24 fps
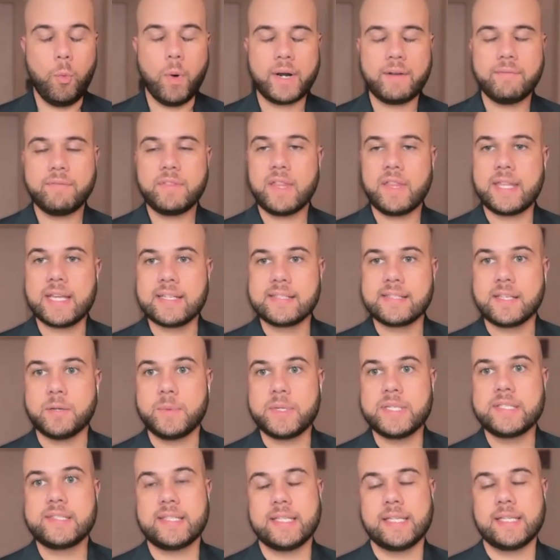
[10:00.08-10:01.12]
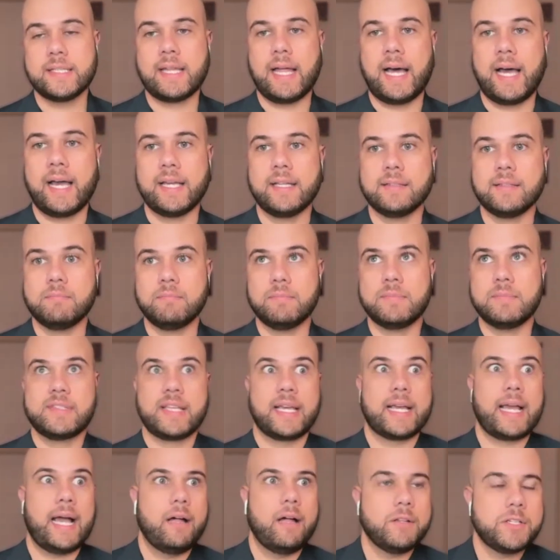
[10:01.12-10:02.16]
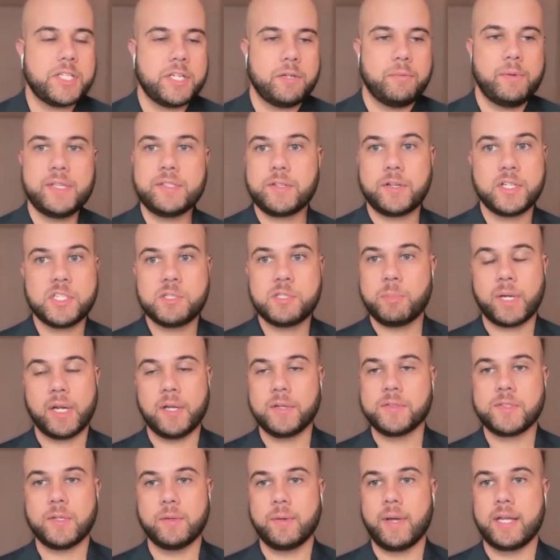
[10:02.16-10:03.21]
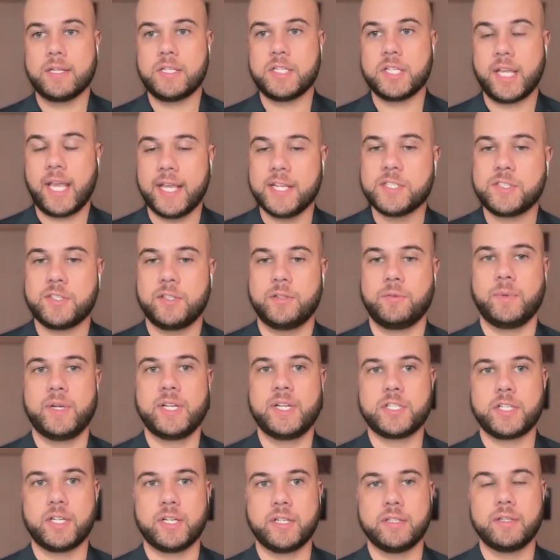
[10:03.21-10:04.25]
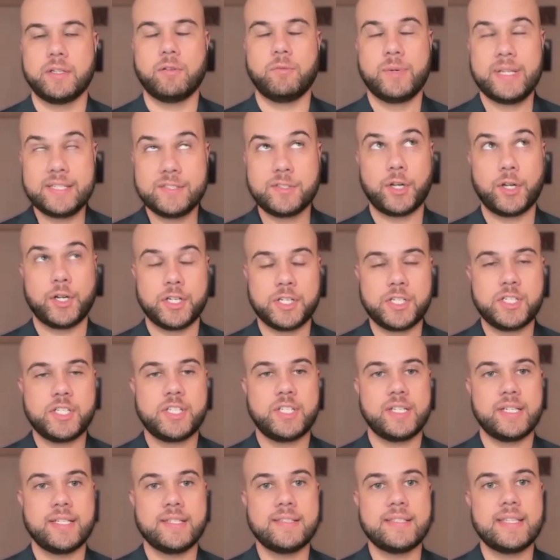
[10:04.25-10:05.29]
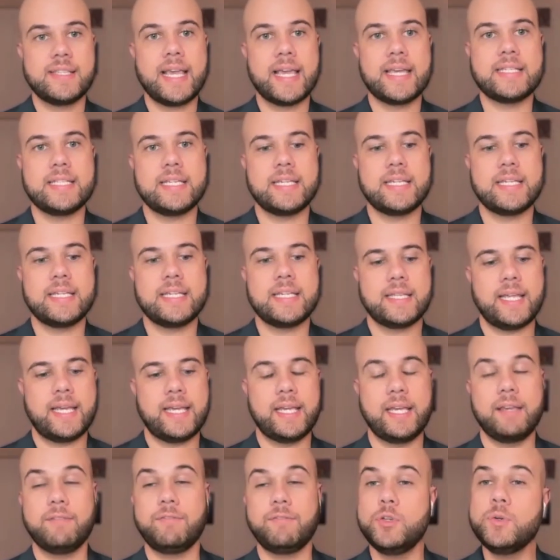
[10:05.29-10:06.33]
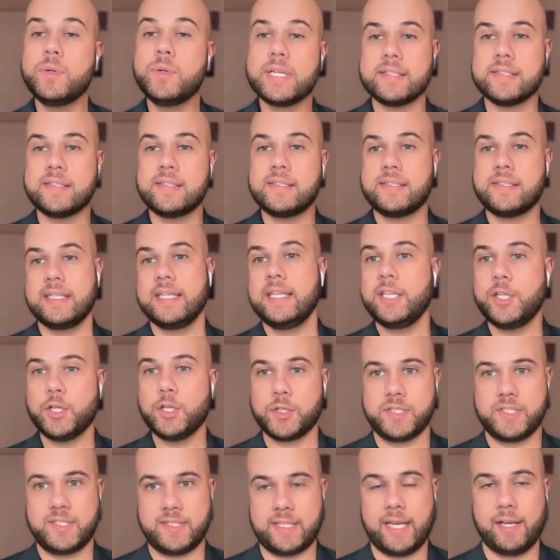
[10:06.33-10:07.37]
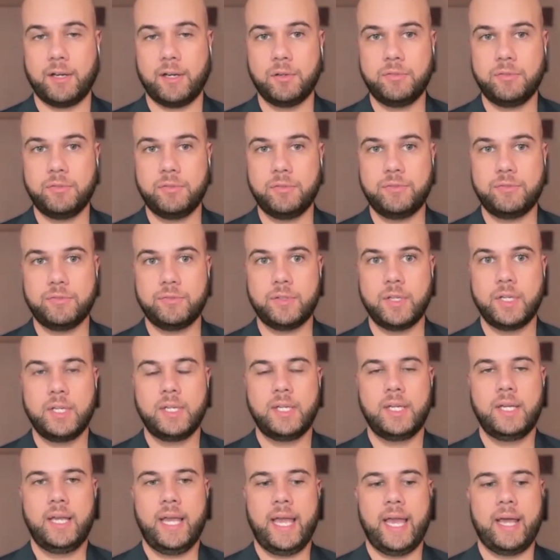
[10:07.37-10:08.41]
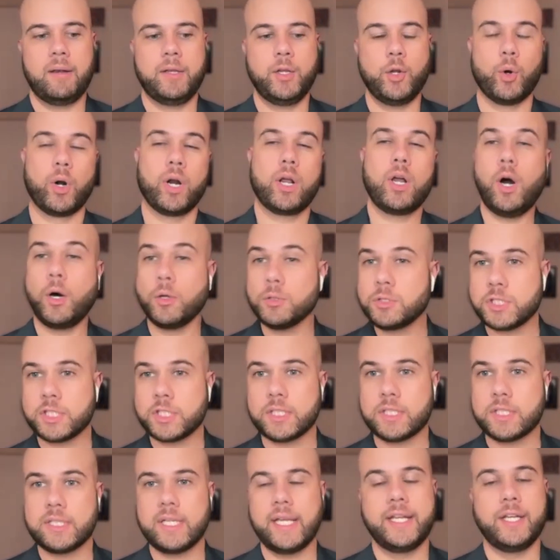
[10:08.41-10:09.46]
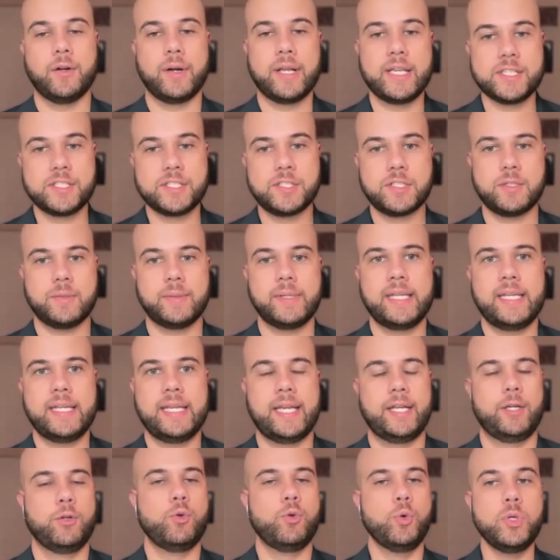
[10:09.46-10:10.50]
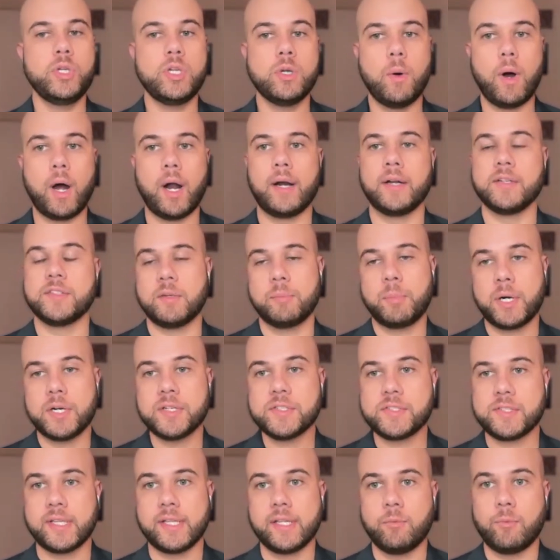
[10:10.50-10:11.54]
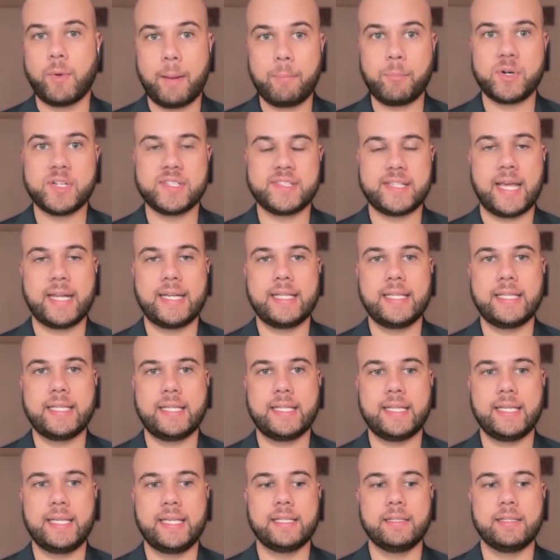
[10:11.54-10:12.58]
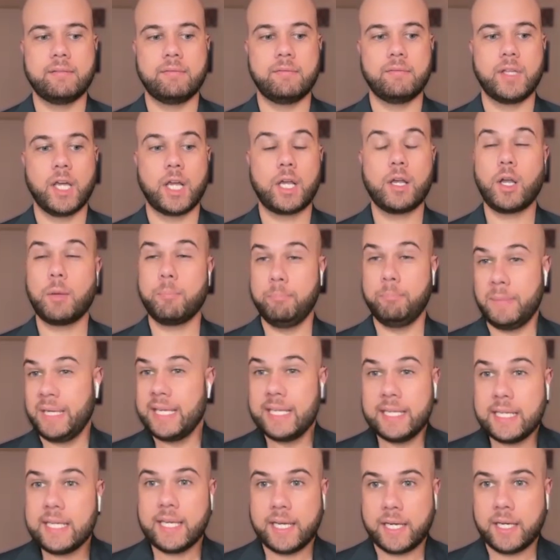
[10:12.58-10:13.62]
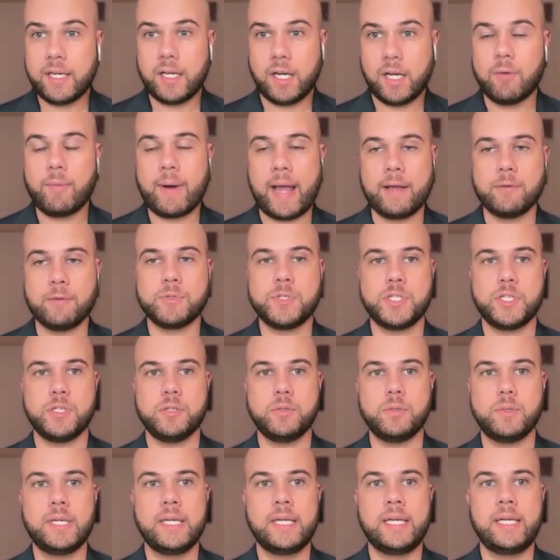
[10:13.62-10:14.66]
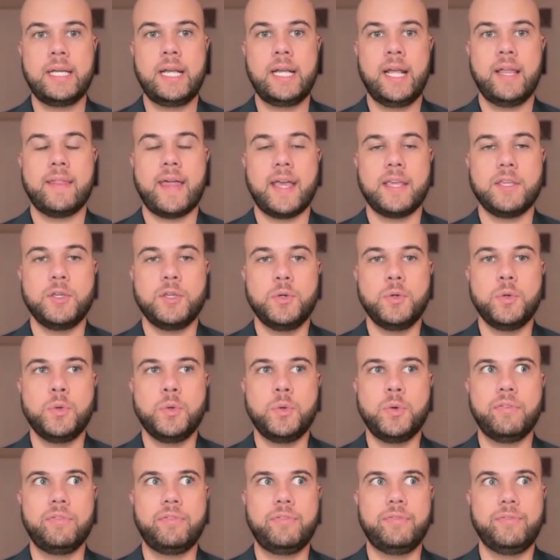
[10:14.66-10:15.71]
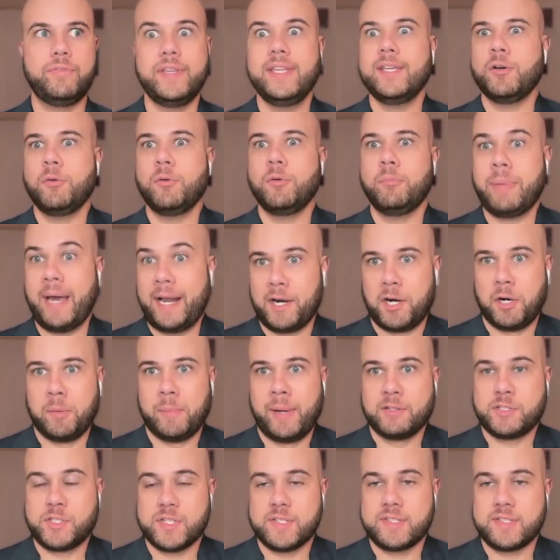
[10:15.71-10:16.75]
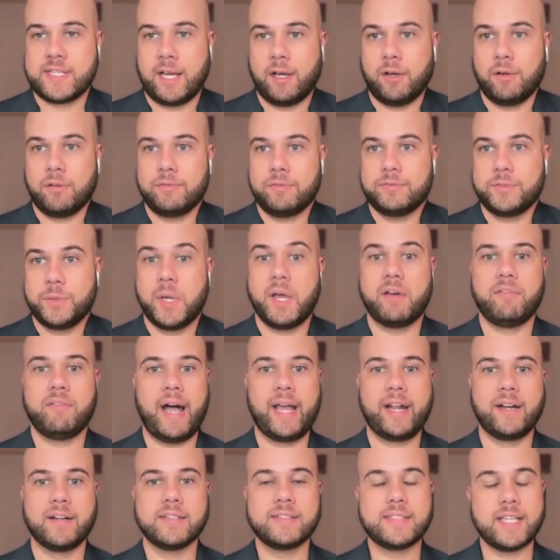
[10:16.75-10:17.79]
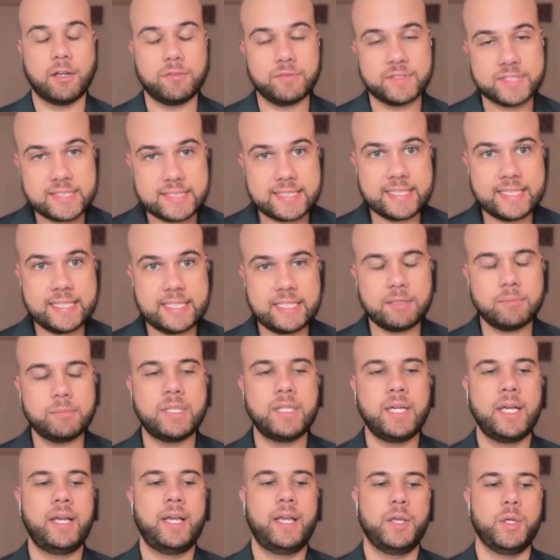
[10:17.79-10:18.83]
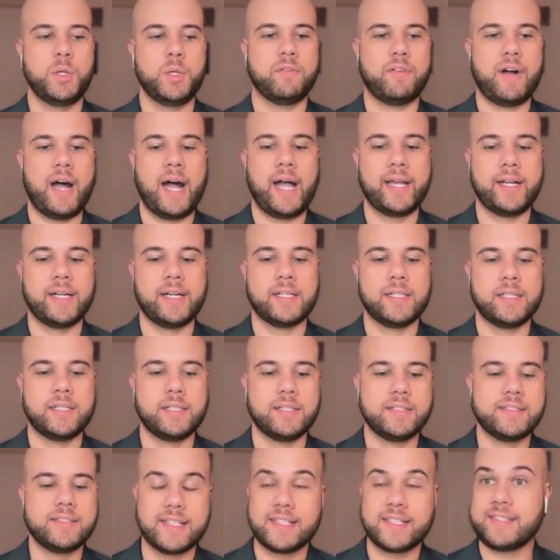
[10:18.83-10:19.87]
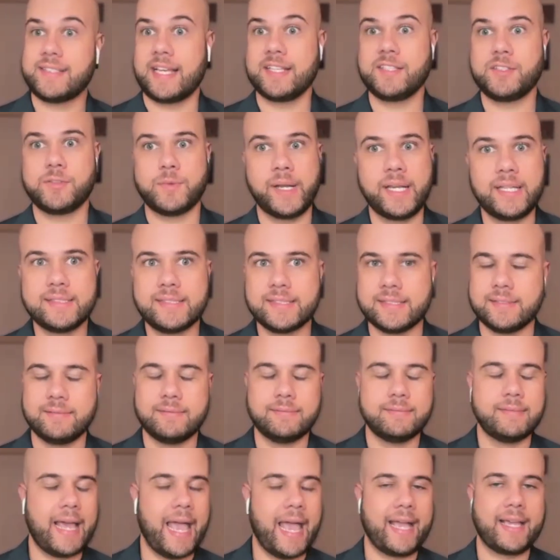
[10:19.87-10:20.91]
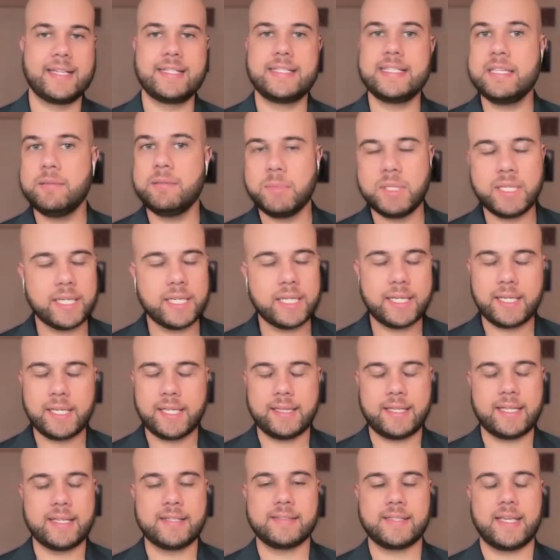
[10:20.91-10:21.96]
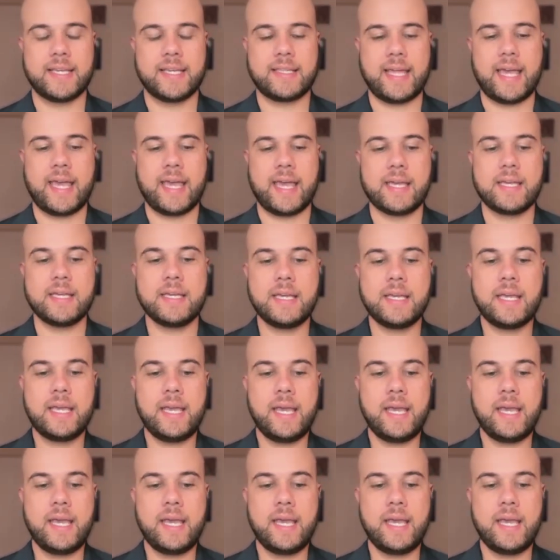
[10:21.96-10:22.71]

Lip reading: of the things that we see a lot in psychology research, but also education research is the idea that if you can see yourself and your culture and your history and who you are as a person represented in the media around you, that you feel better about yourself. You have higher self-esteem, you have higher success rates in academia and things like that.